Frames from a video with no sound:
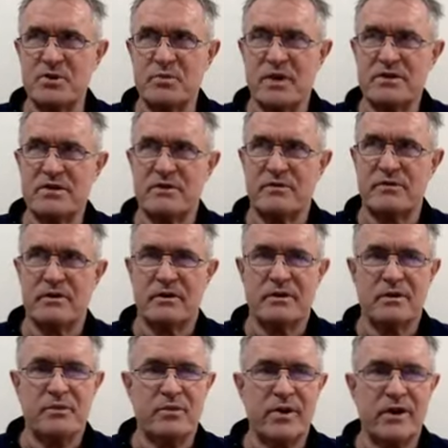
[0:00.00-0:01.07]
much of the
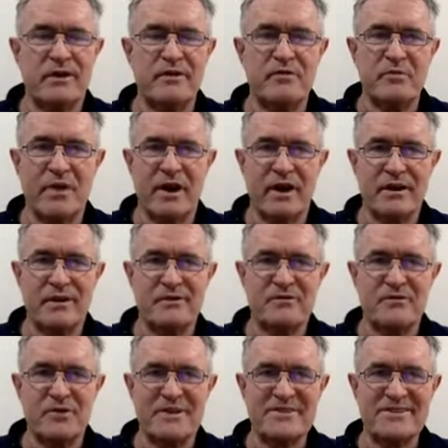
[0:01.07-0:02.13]
competitive market
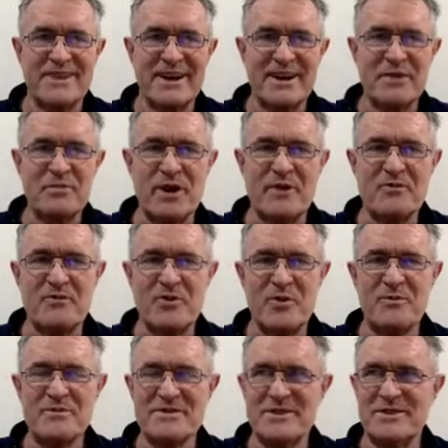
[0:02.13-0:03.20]
for container
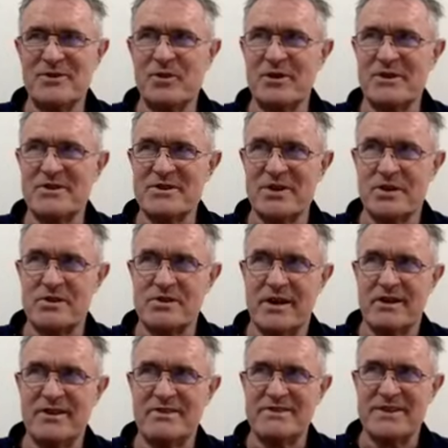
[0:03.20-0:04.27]
platforms and all the
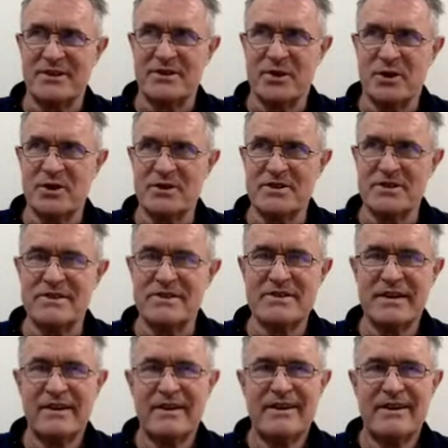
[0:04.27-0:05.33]
associated technologies,